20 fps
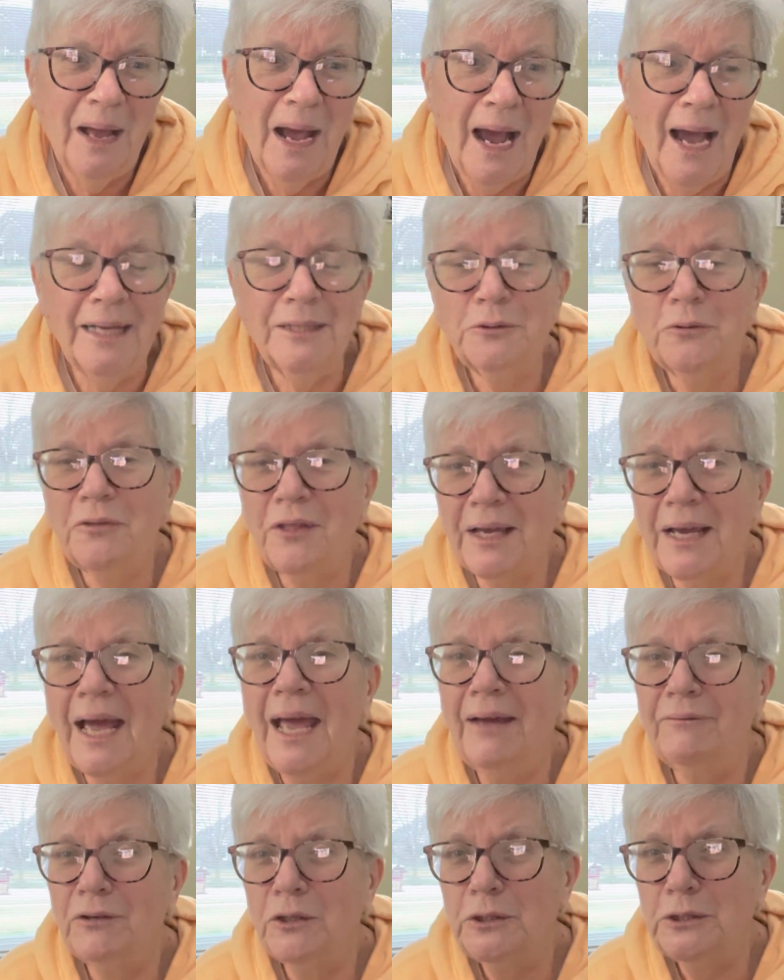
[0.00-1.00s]
I do think I
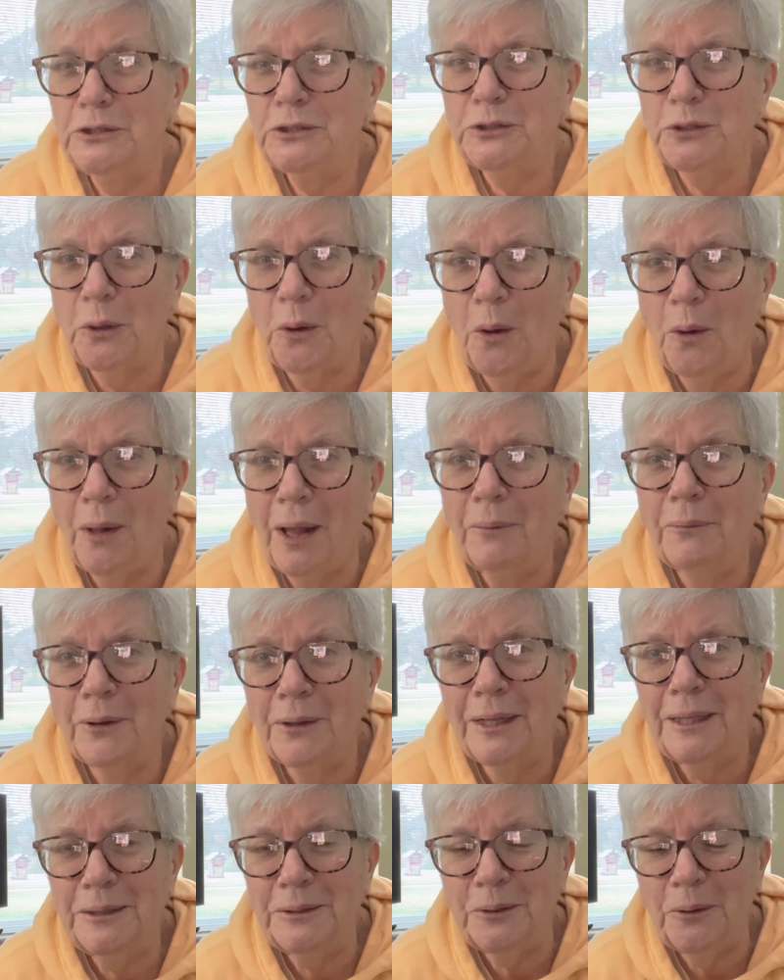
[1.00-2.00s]
have a good soul. I
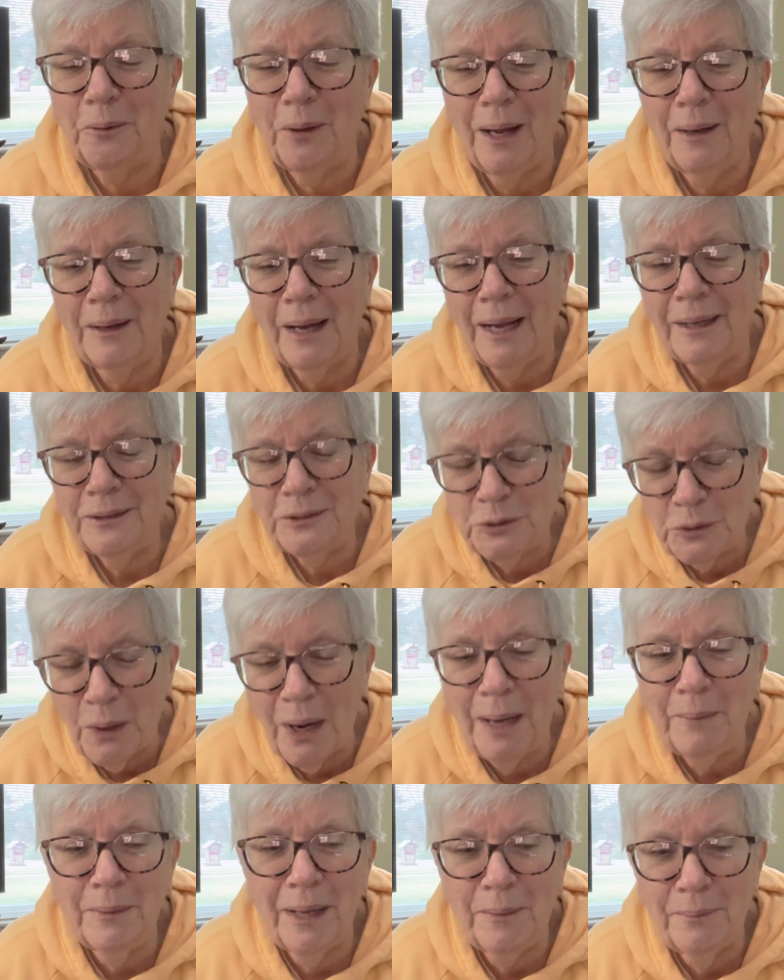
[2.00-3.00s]
really do. I
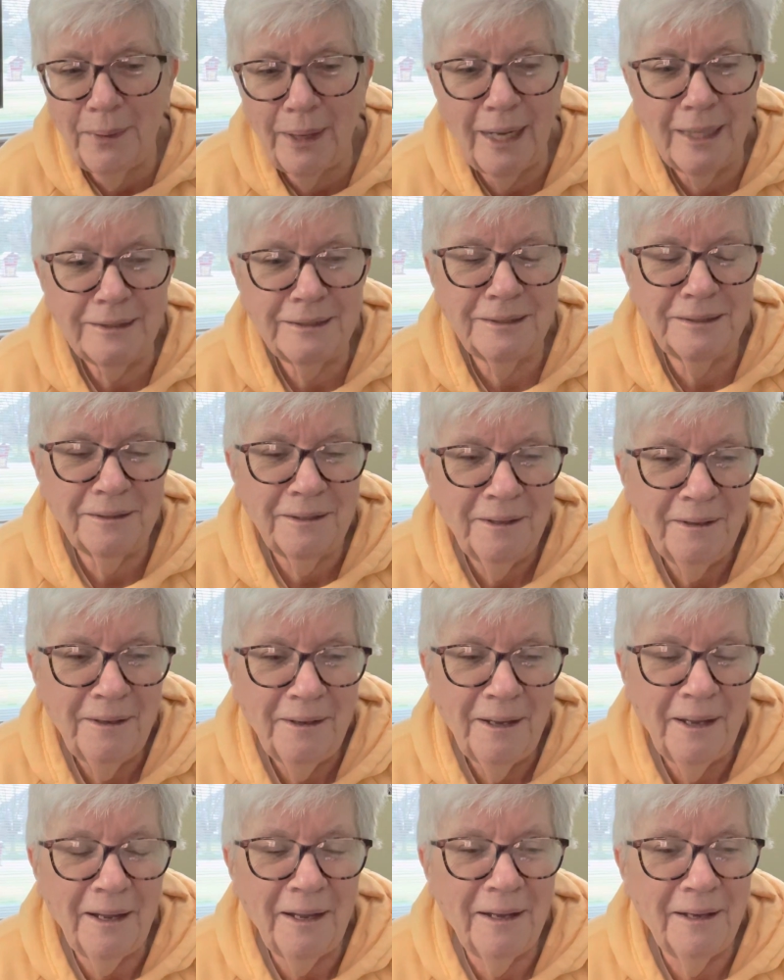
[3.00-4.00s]
try my best.
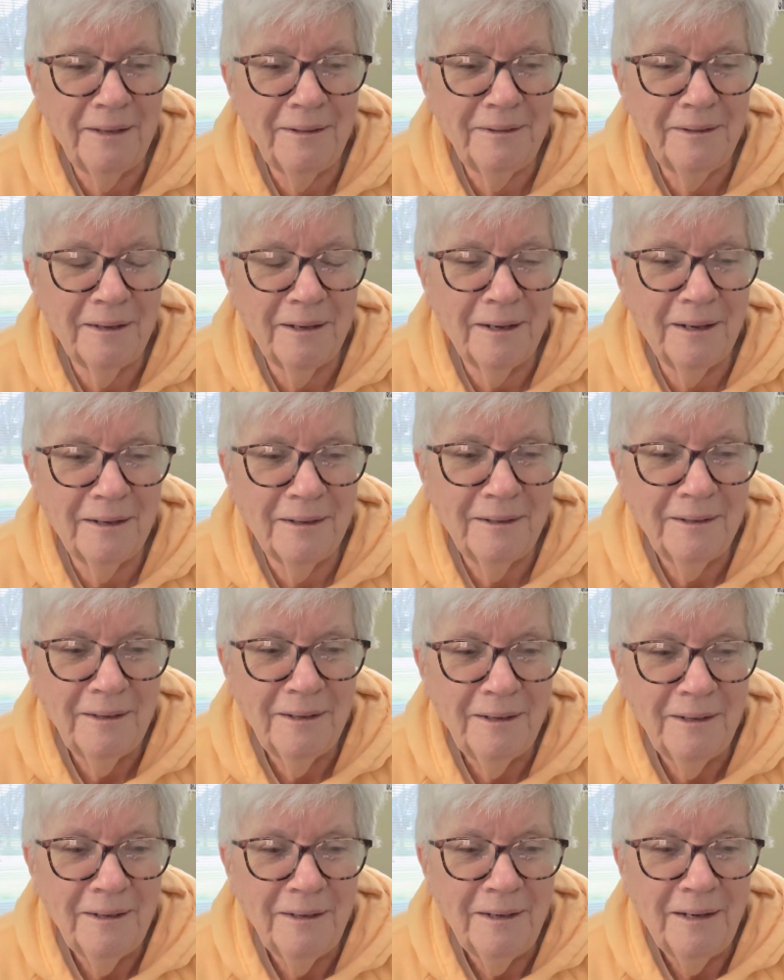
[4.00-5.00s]
And
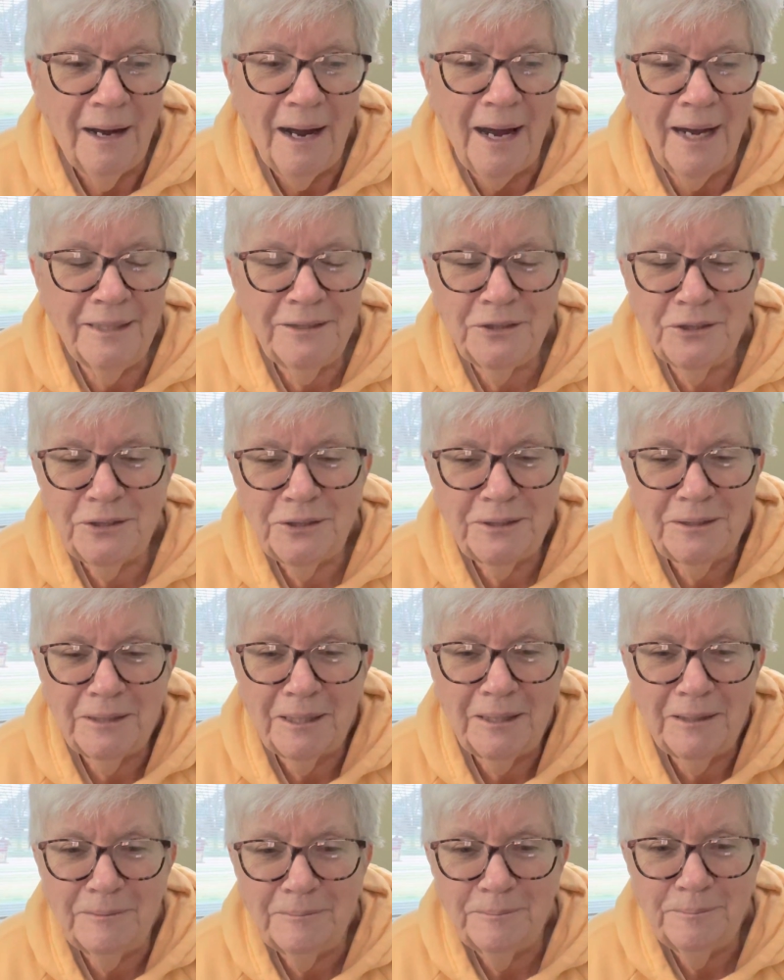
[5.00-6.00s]
I just,
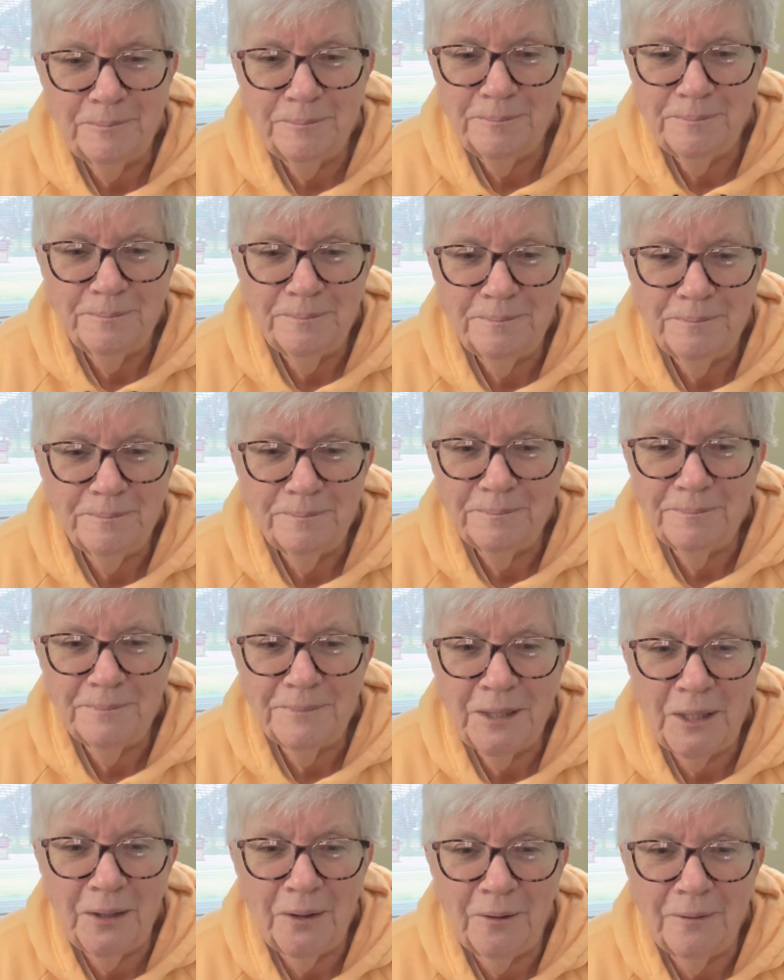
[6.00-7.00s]
you
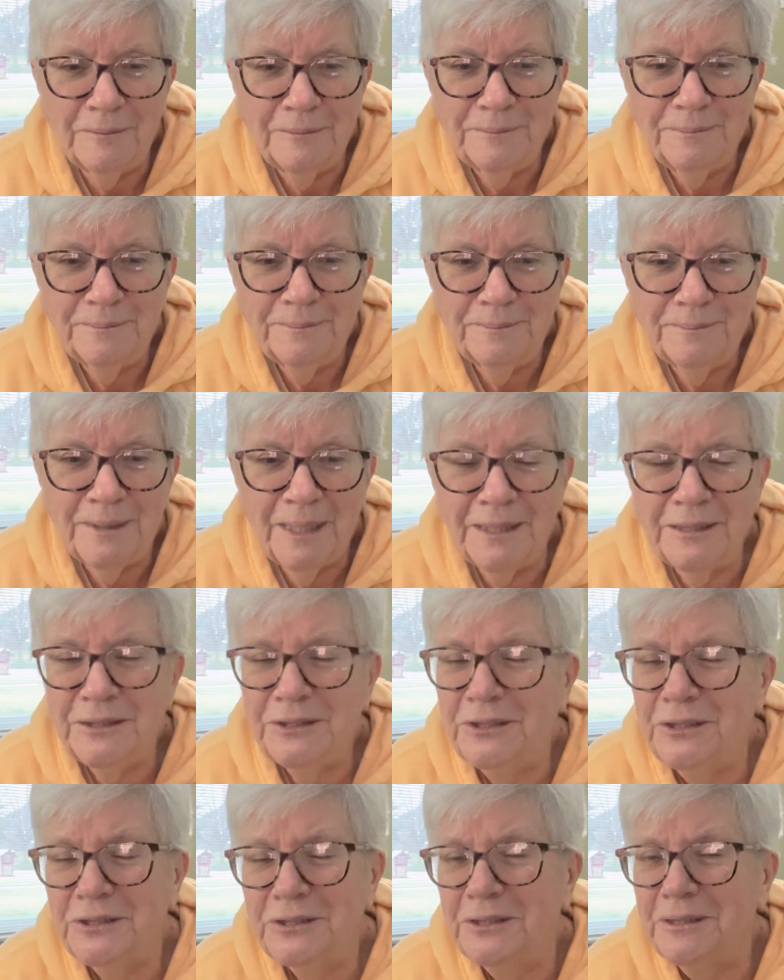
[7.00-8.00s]
know,
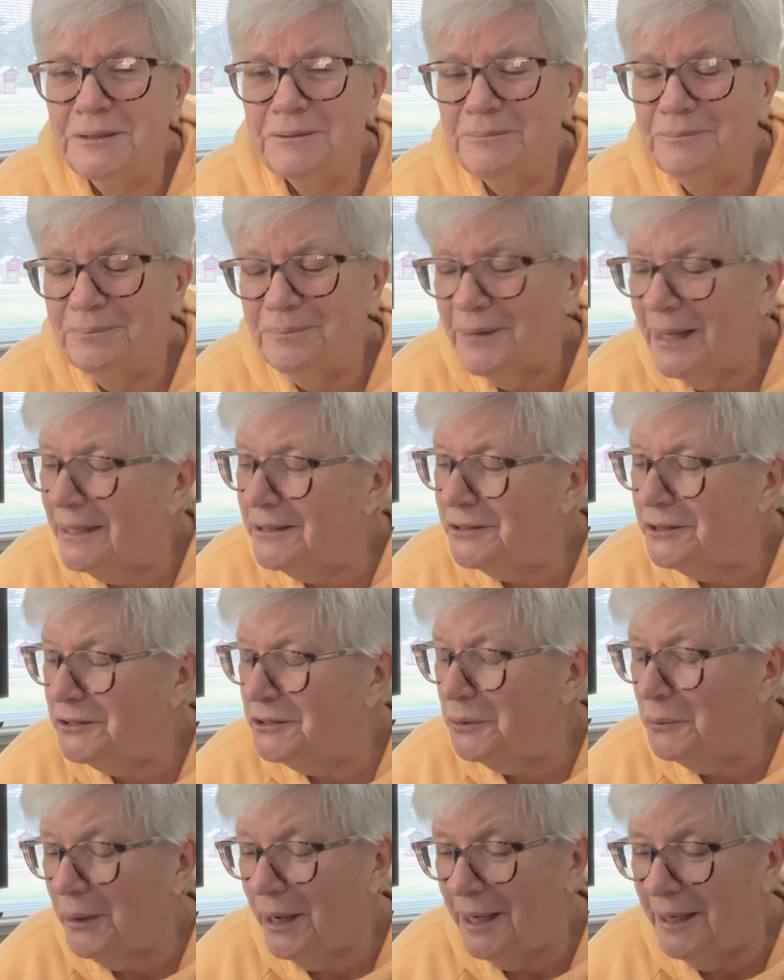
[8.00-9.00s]
it's just
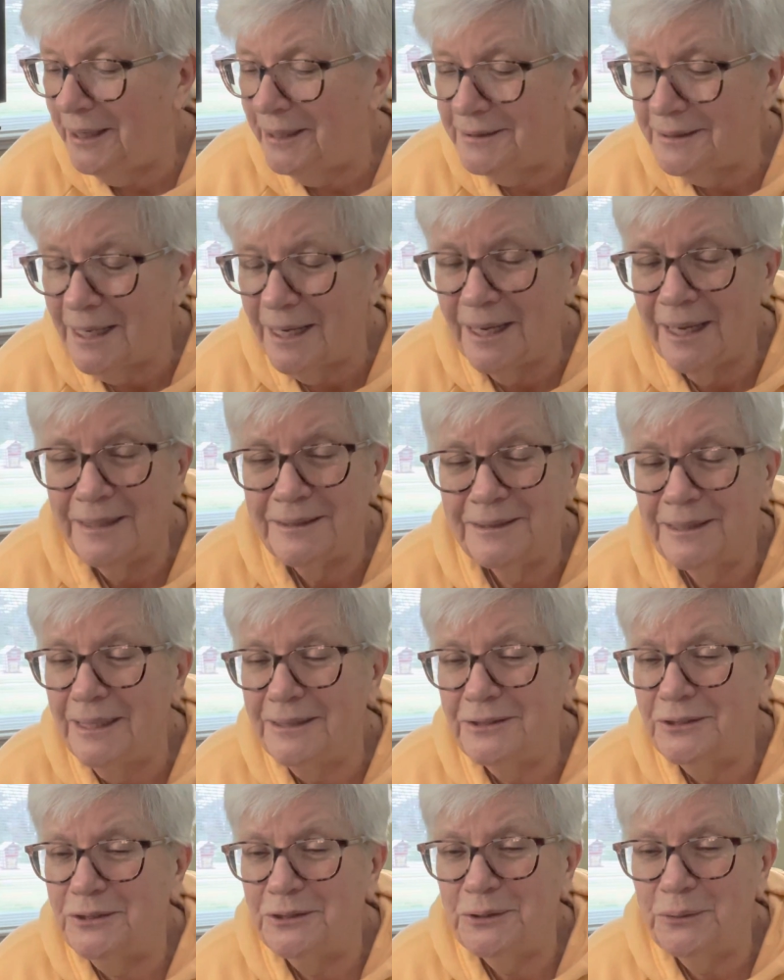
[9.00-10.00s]
the way it is, I guess.
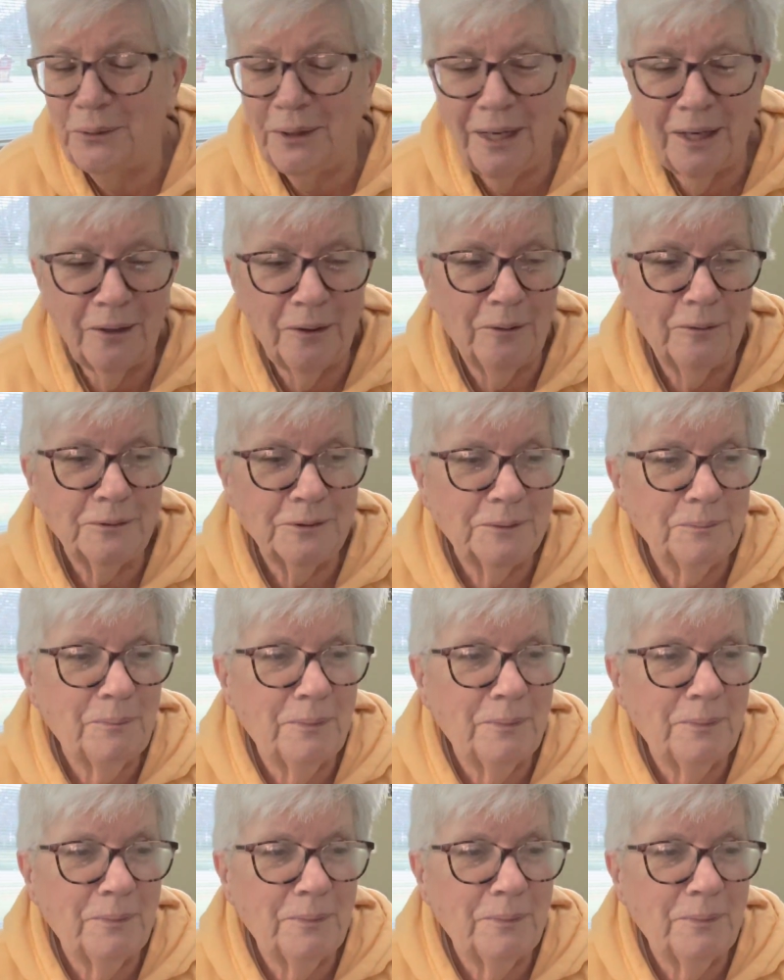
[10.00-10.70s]
That's just the way it goes.